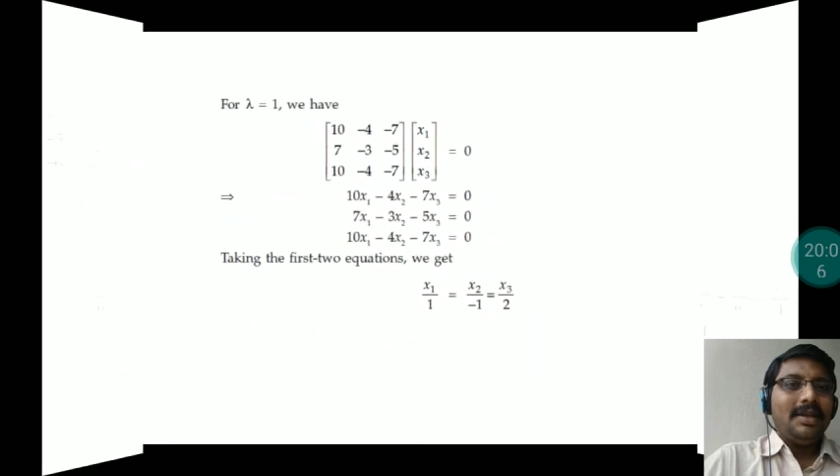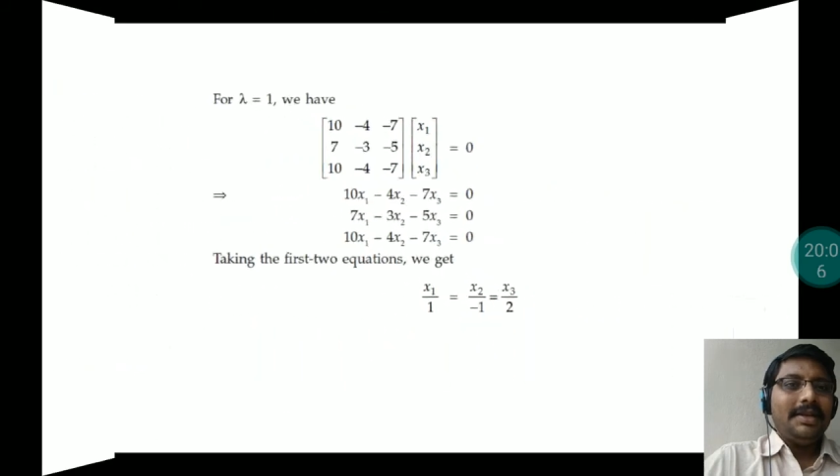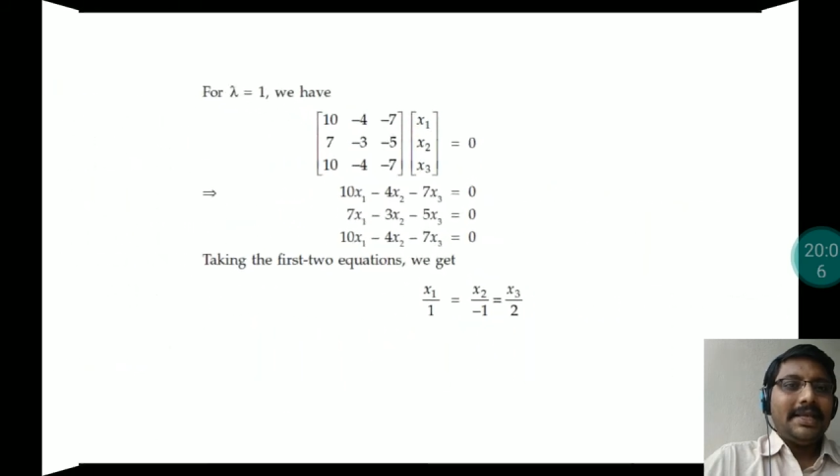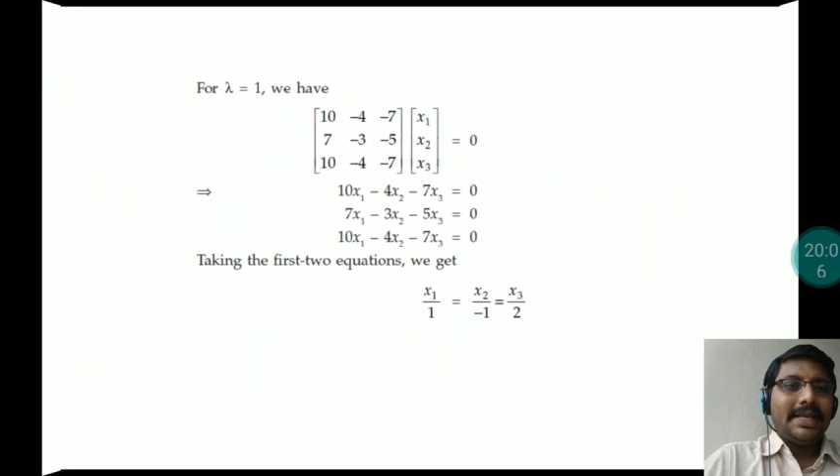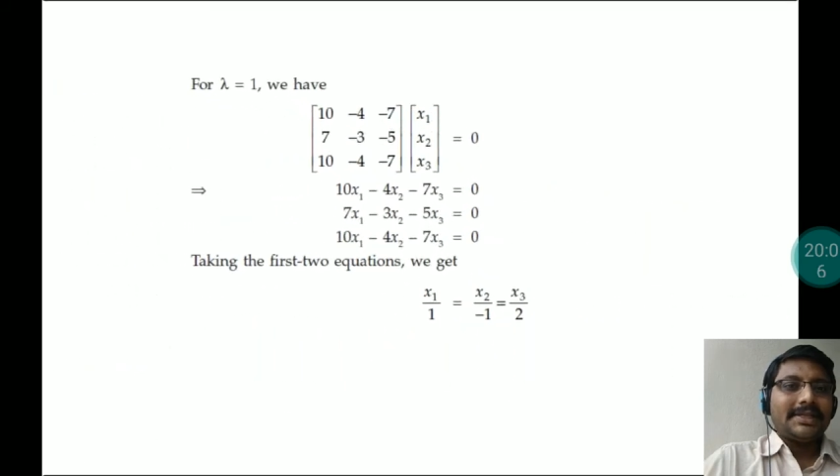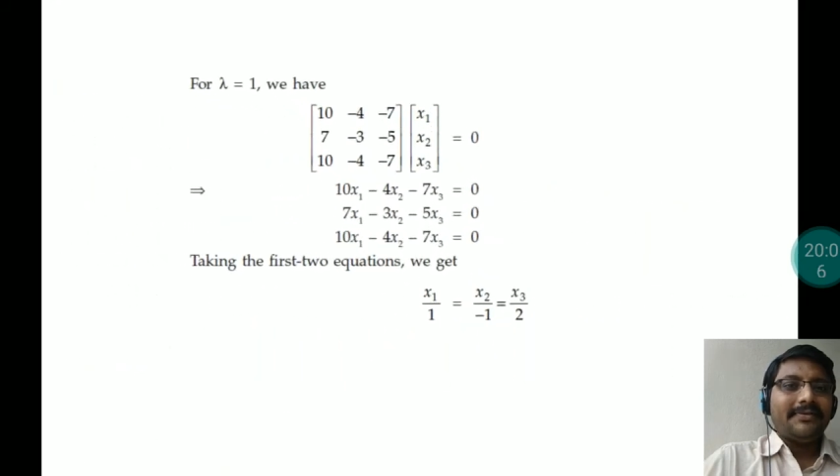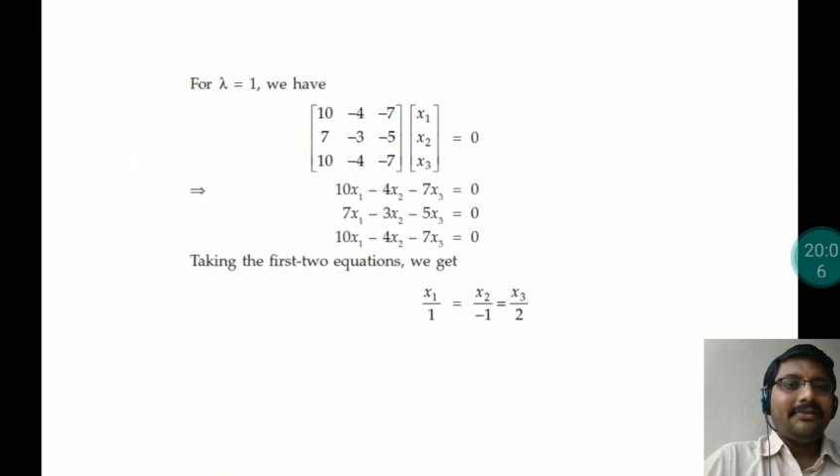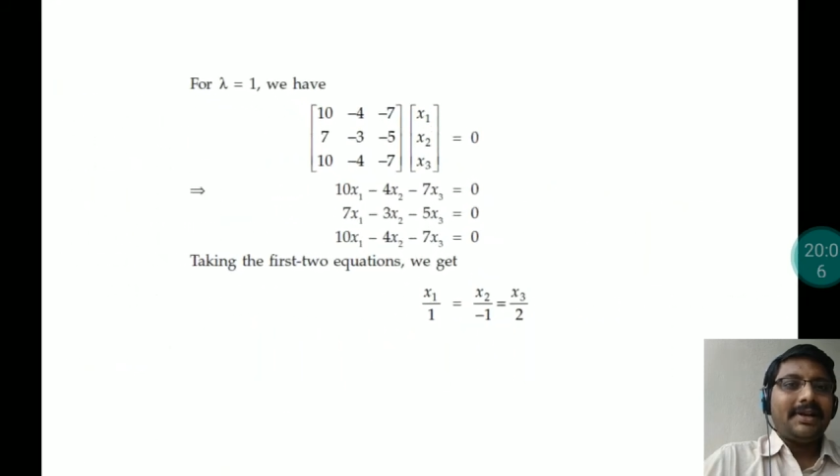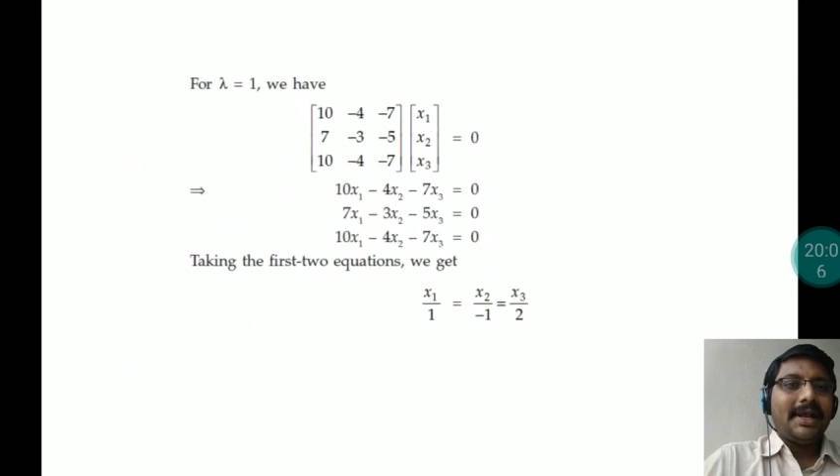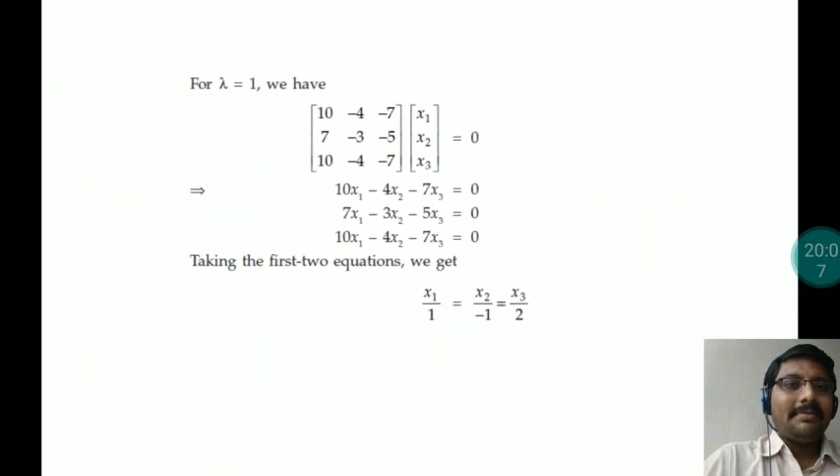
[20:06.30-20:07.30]
Next,
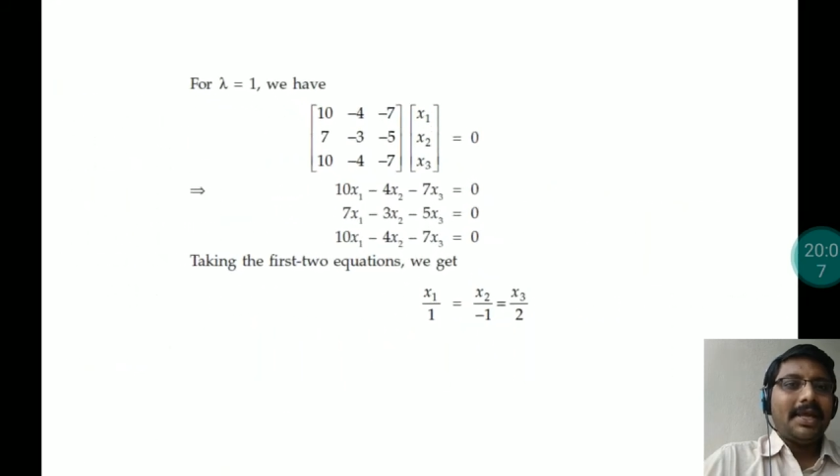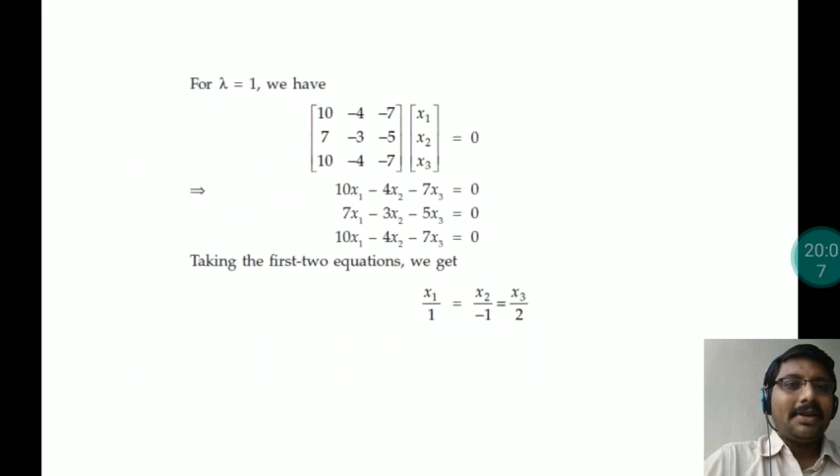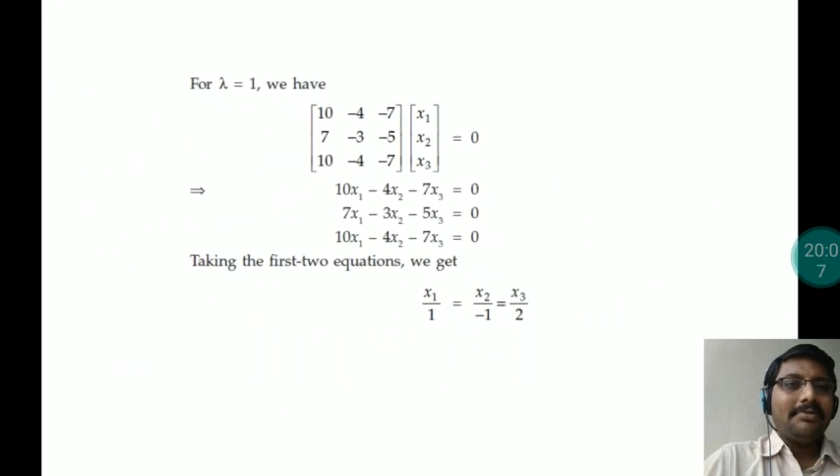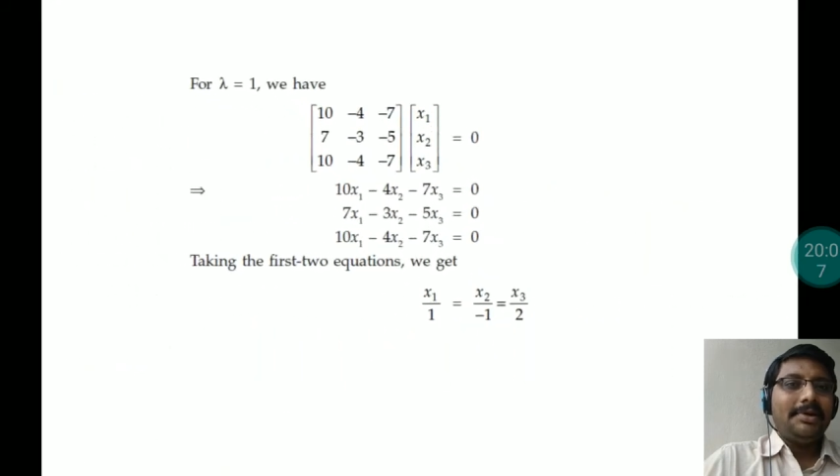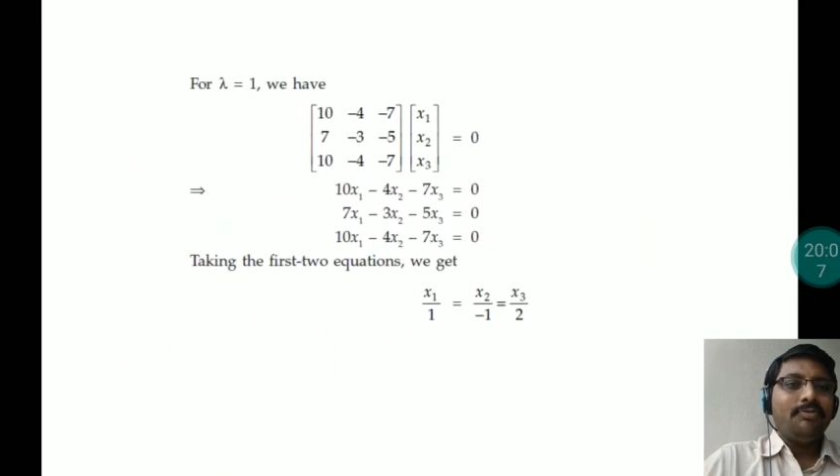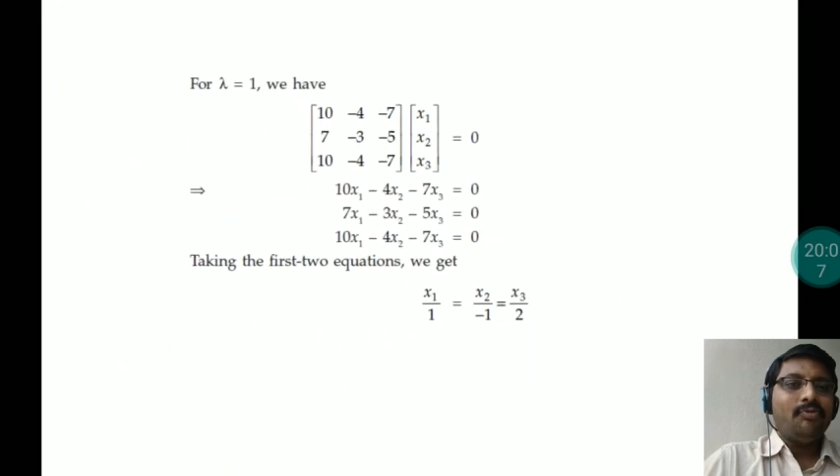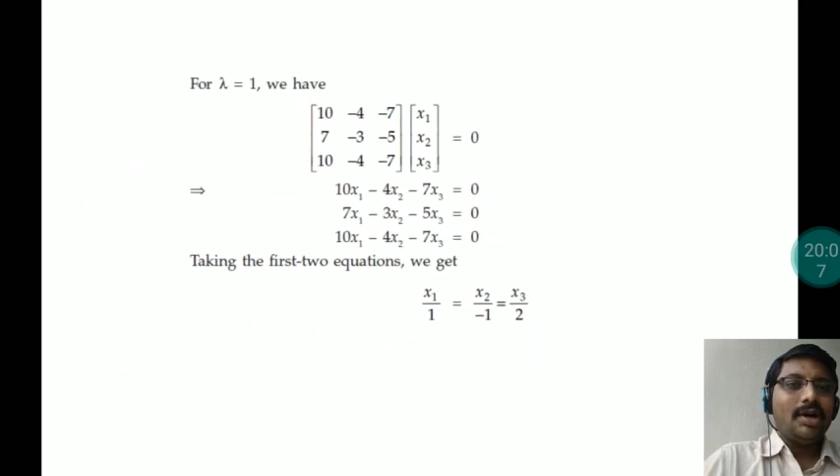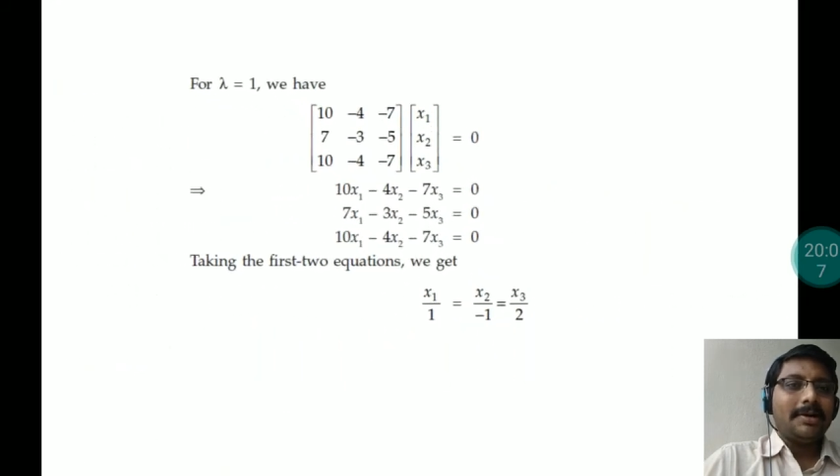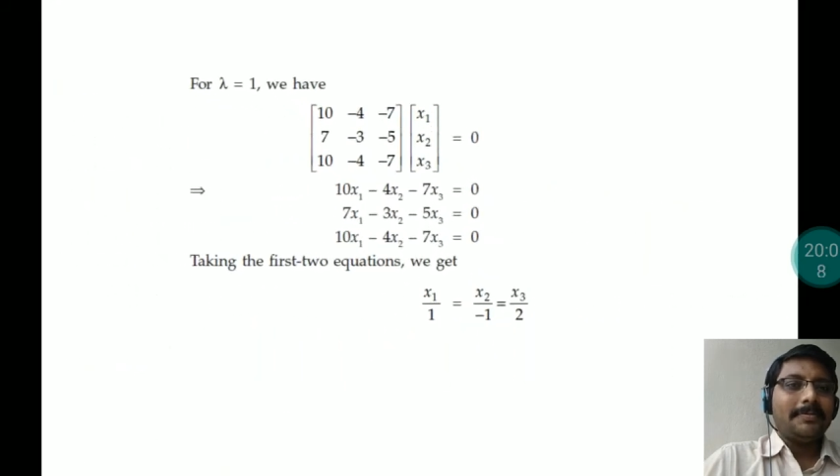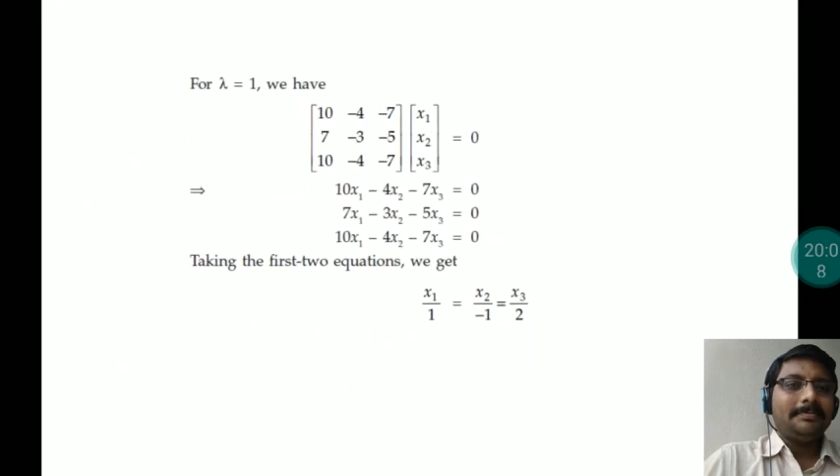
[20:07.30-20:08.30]
for lambda equal to
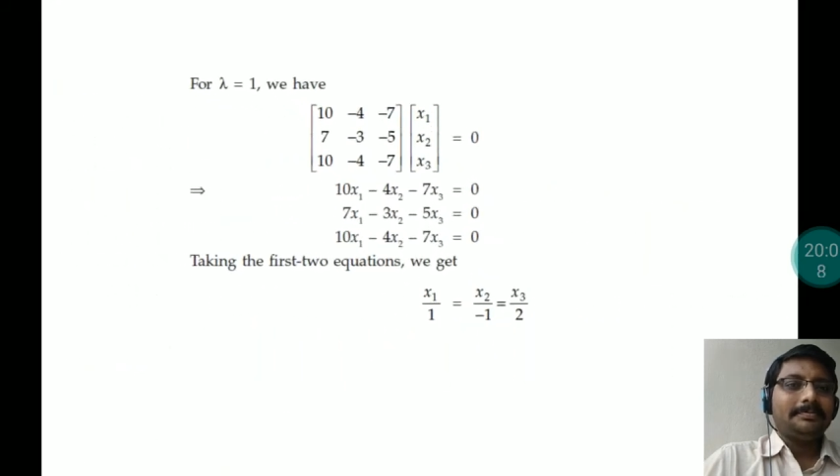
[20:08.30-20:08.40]
1,